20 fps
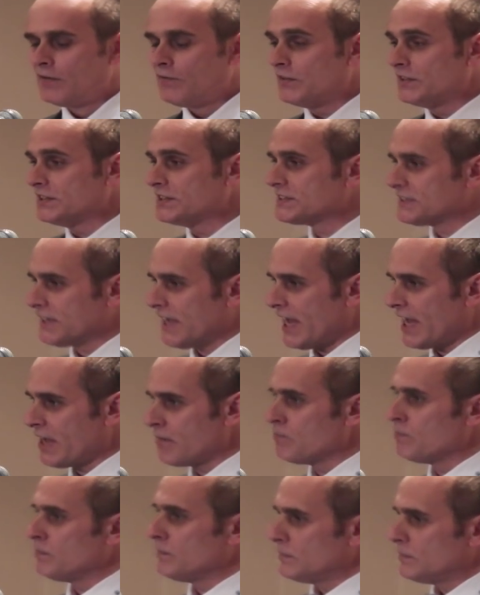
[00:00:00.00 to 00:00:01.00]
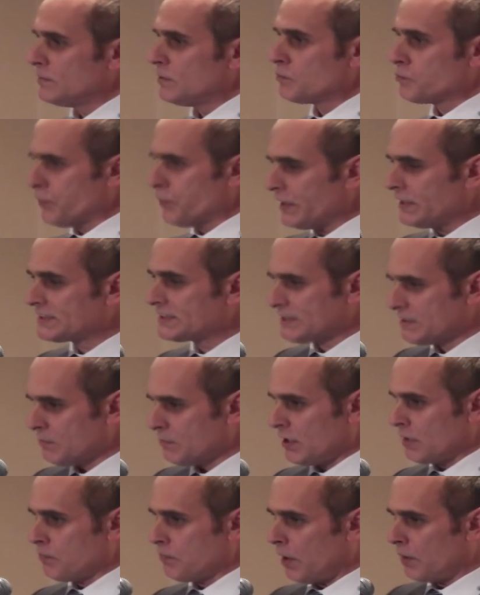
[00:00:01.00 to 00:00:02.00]
for the same, pretty
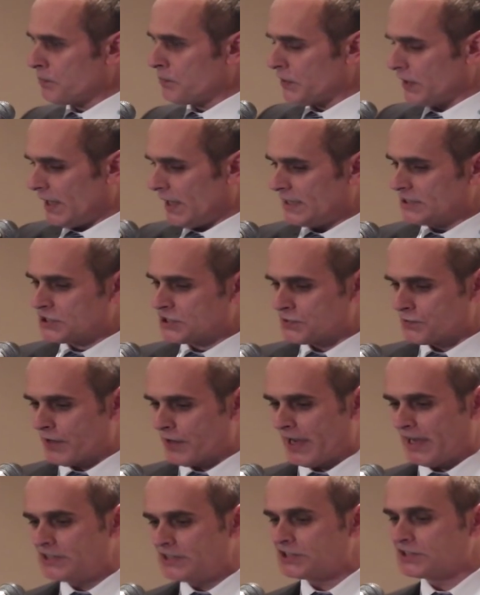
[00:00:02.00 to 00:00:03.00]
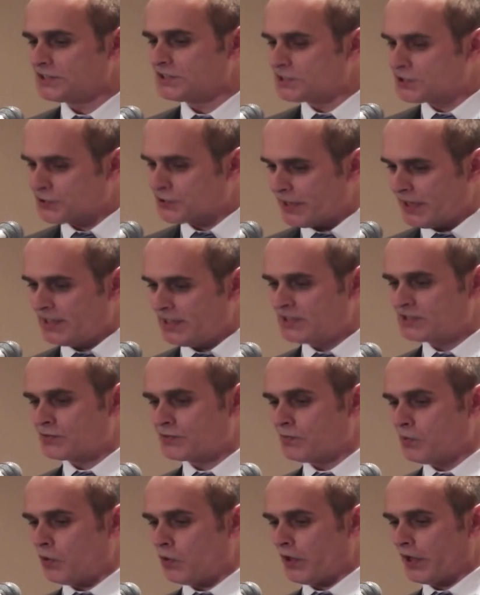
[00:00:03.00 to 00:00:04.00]
similar population range as Australia is
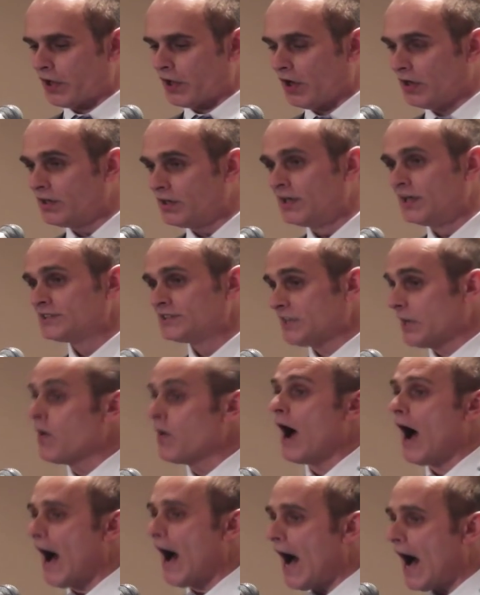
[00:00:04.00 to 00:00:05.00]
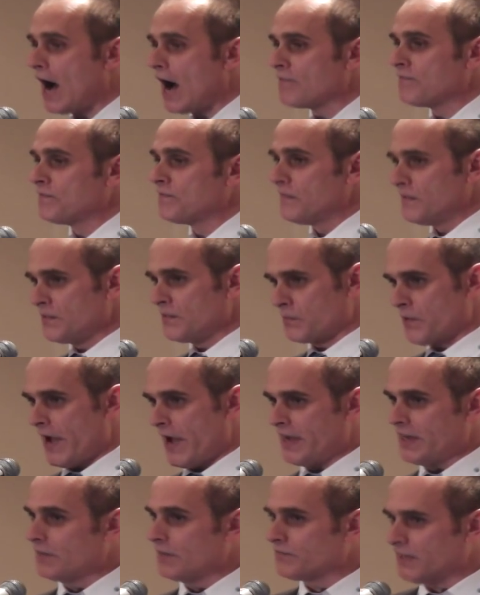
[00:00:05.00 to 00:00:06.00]
reporting on, so half the
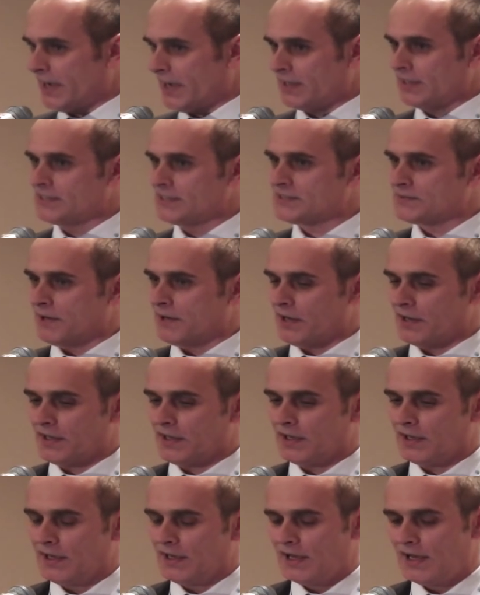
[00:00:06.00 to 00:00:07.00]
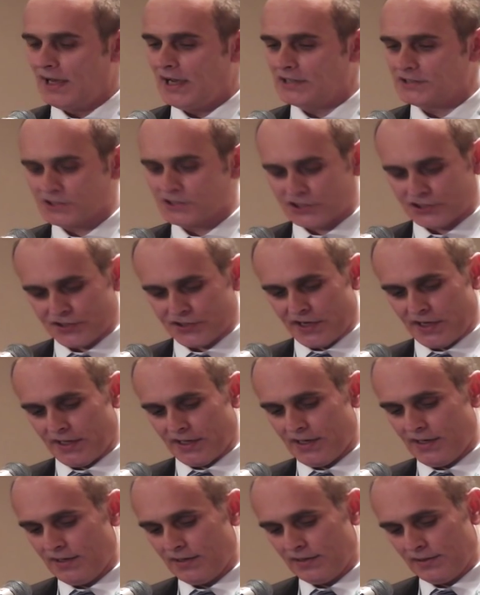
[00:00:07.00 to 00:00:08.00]
rate of daily smoking as
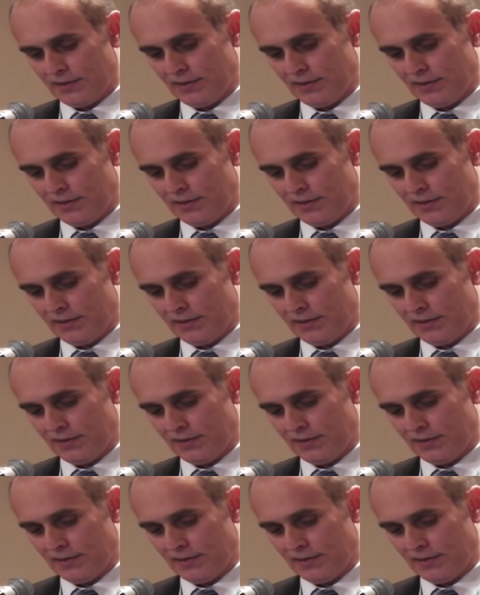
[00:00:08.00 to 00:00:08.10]
Australia.